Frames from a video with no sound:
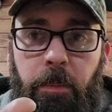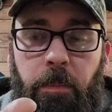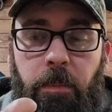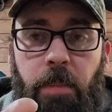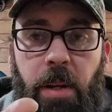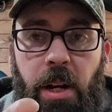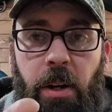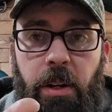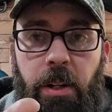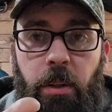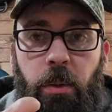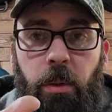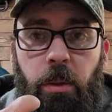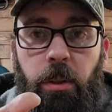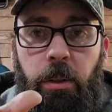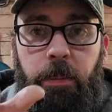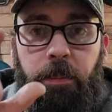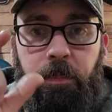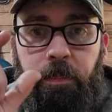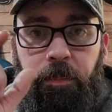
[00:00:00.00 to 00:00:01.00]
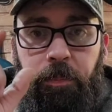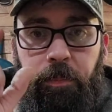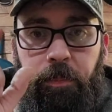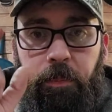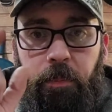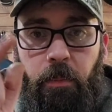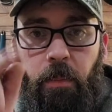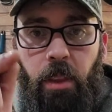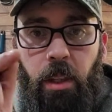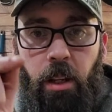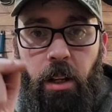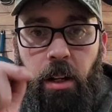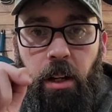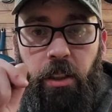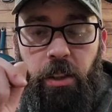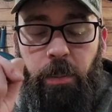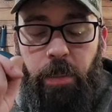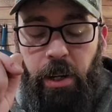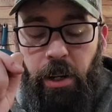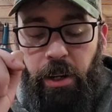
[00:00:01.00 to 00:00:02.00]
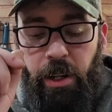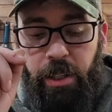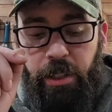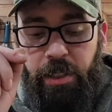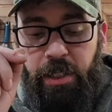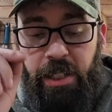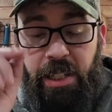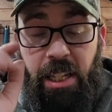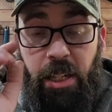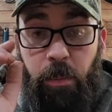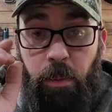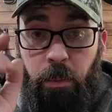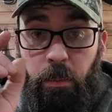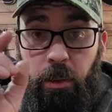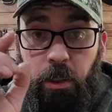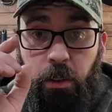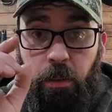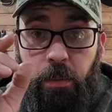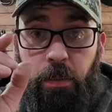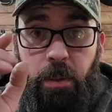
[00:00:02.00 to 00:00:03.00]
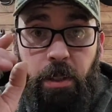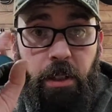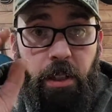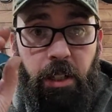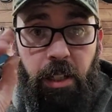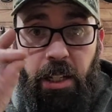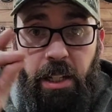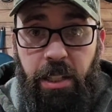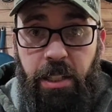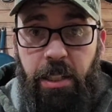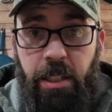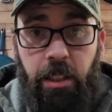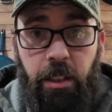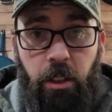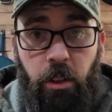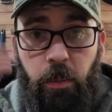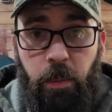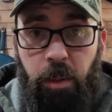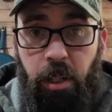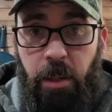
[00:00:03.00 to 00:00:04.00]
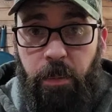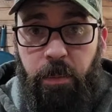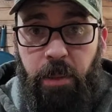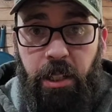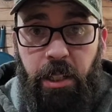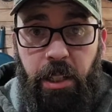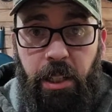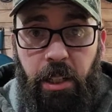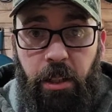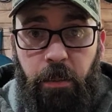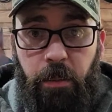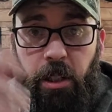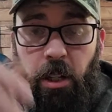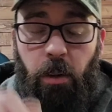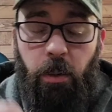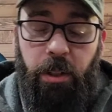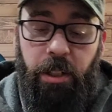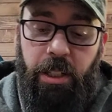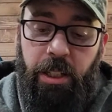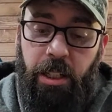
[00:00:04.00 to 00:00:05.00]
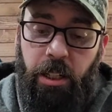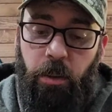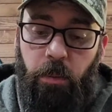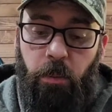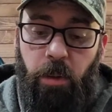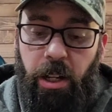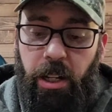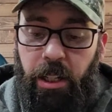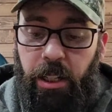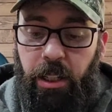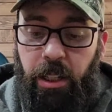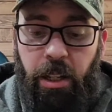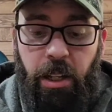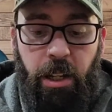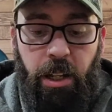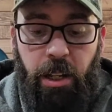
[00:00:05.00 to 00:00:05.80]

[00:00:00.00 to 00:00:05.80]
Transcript: bearing oil on the bearings to keep them lubed, instantly lube them up, get them going, get them ready.